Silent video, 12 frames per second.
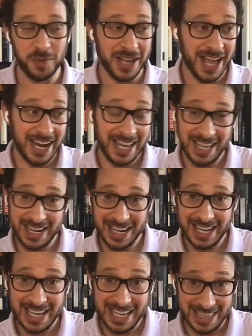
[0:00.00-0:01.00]
we got to hit
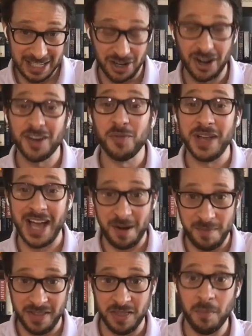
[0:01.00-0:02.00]
the target, we got
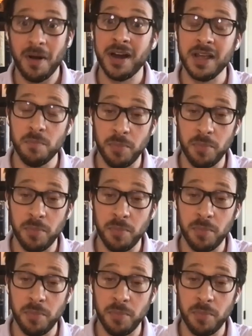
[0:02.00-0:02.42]
to make the money,